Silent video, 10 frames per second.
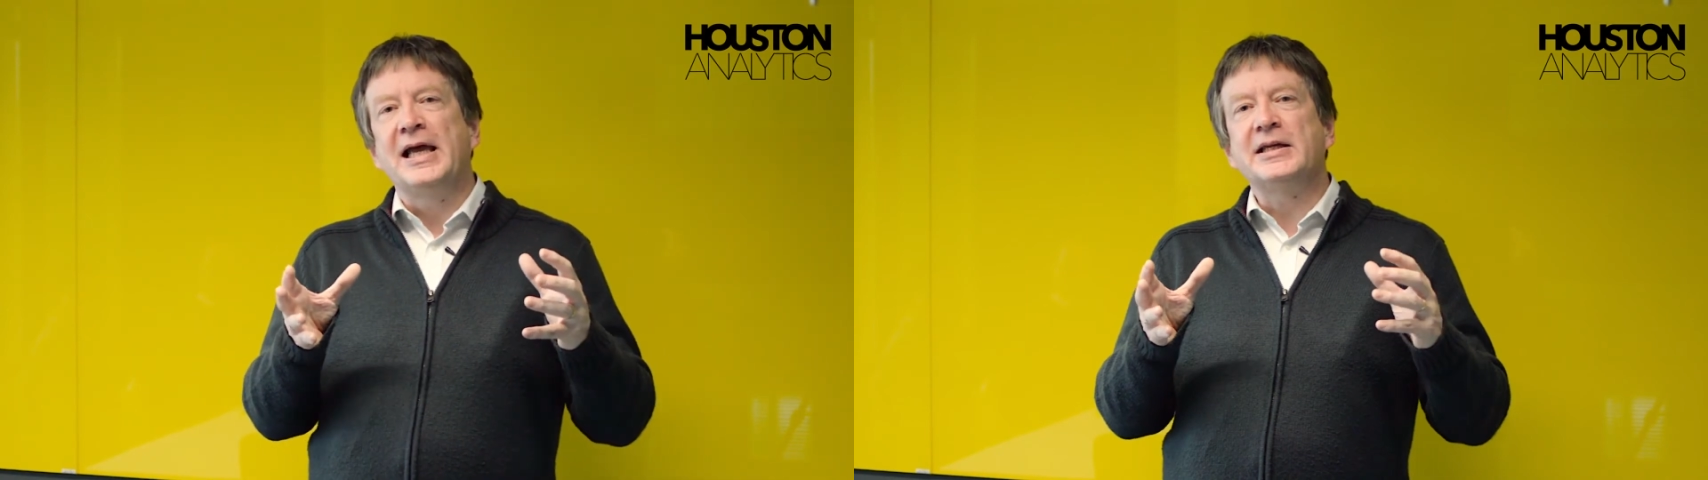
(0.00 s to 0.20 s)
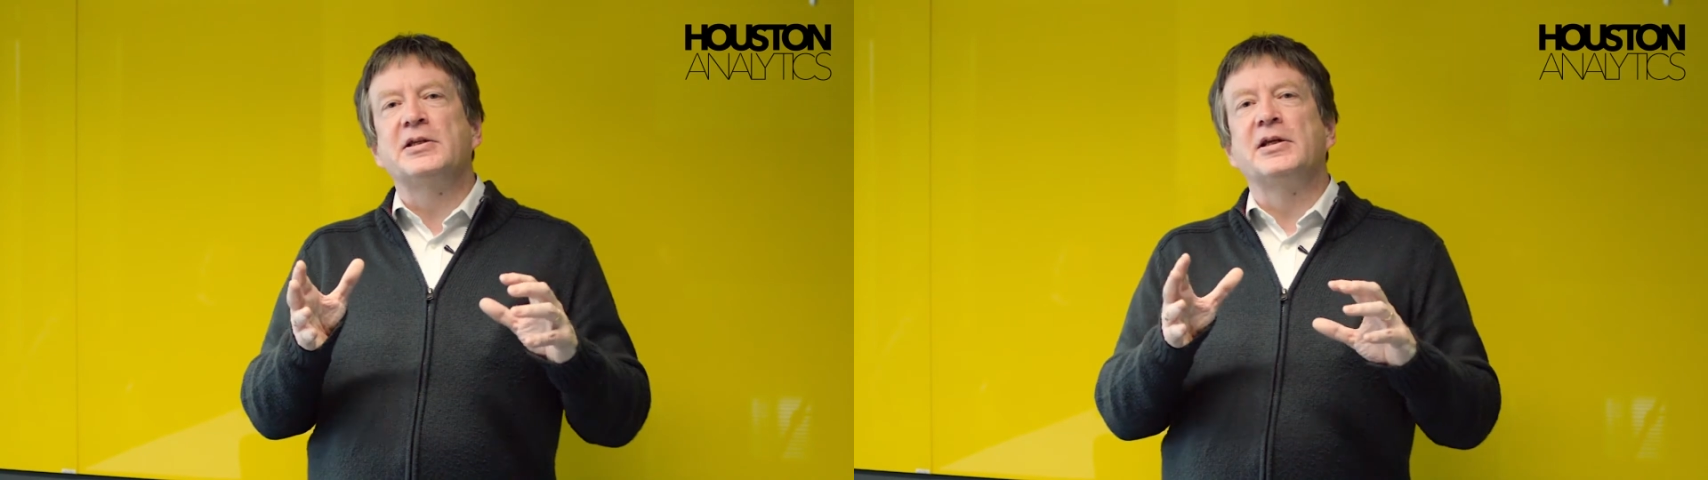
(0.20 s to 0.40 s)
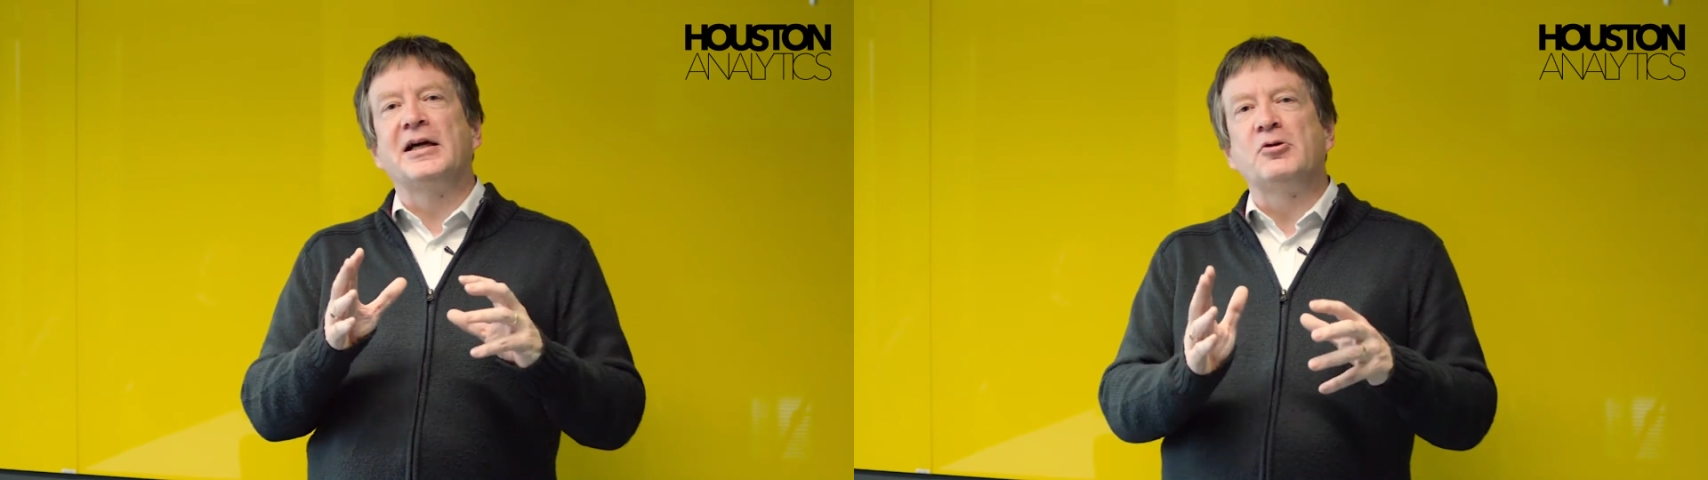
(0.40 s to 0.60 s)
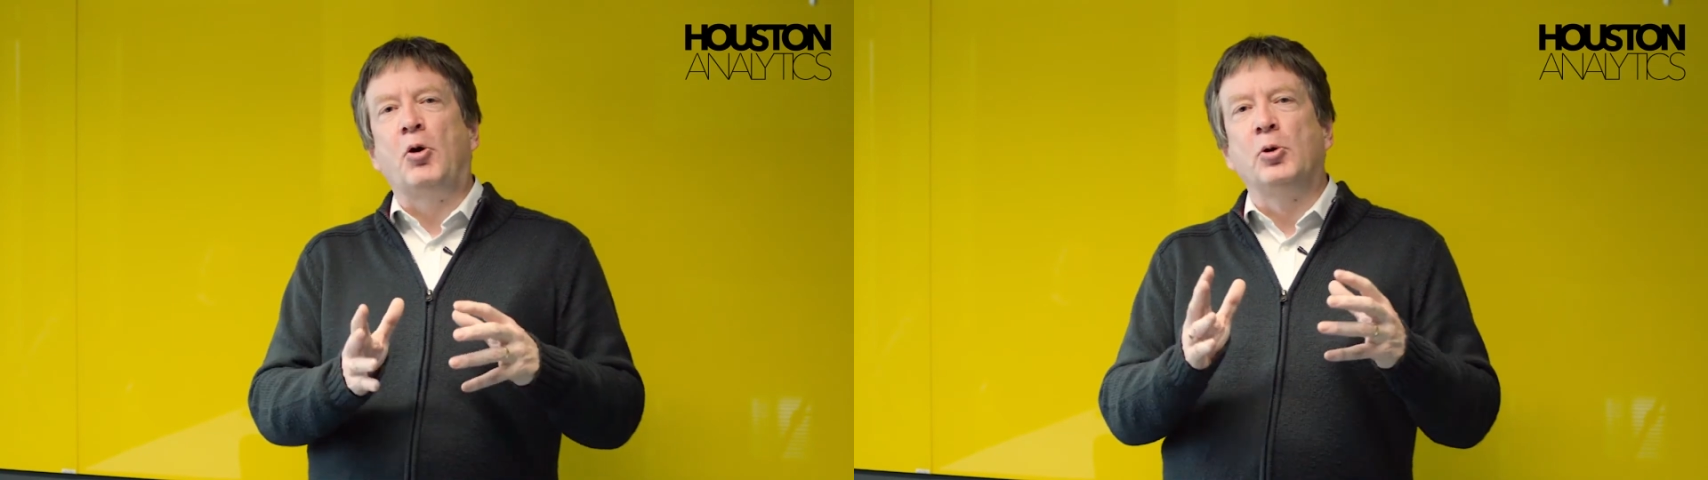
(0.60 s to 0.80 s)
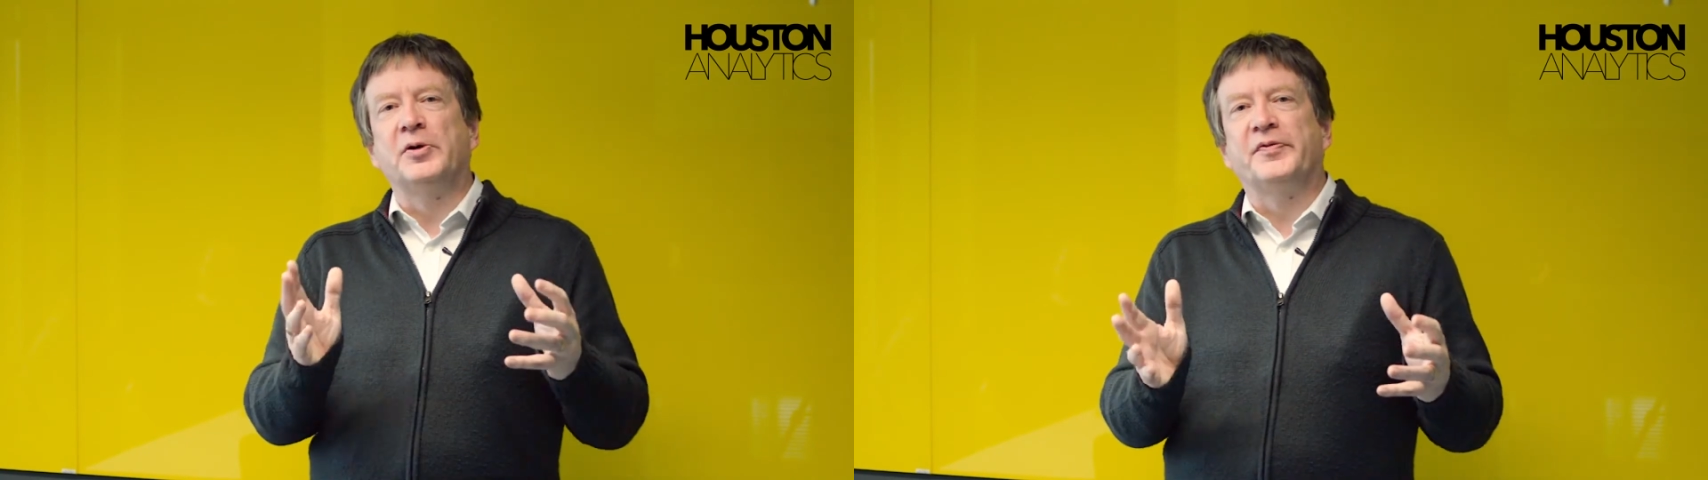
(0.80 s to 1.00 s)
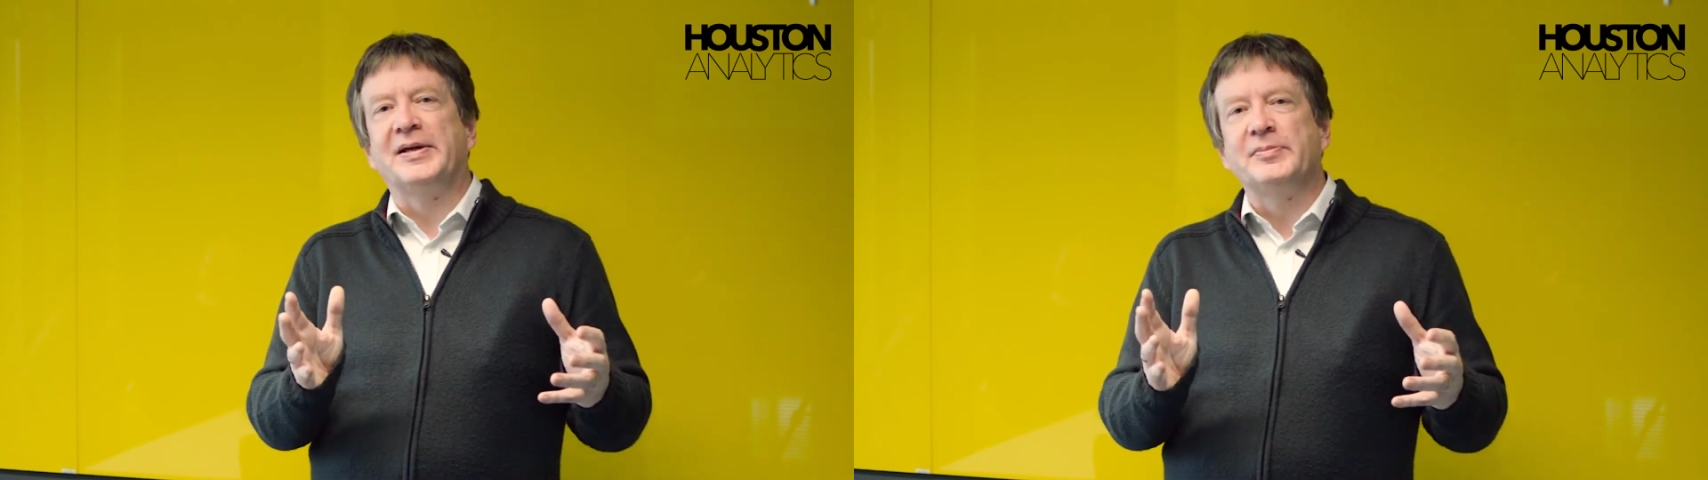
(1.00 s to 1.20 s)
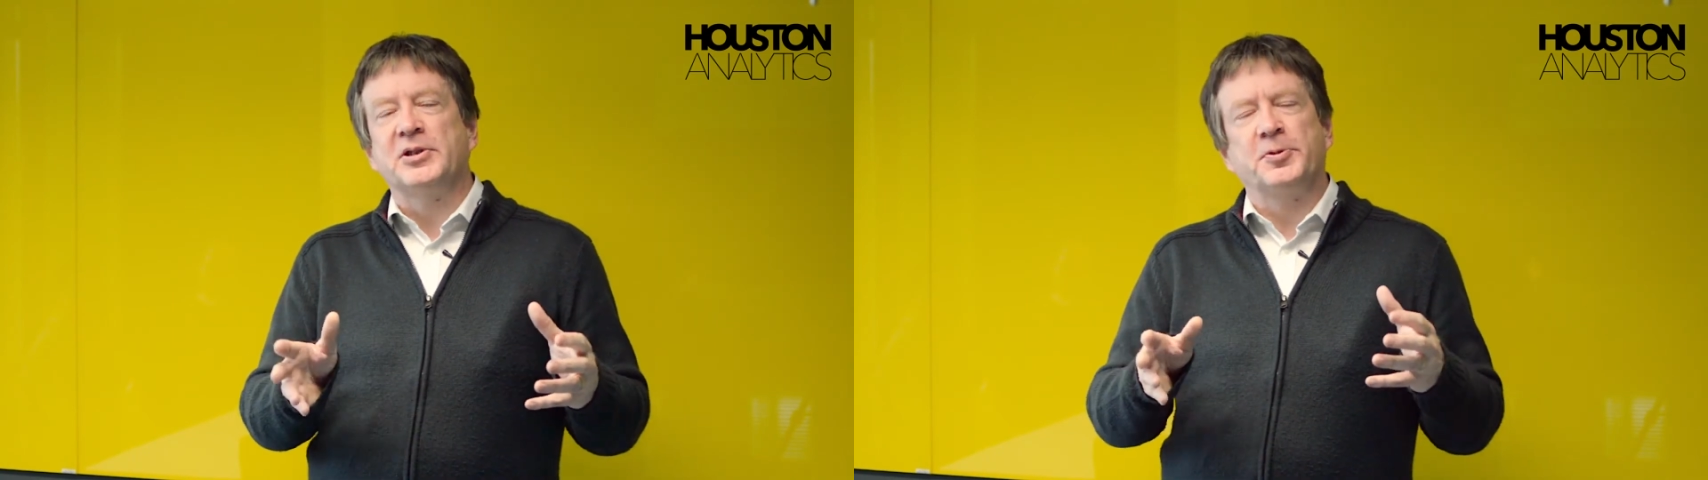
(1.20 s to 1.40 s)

It can guide all of them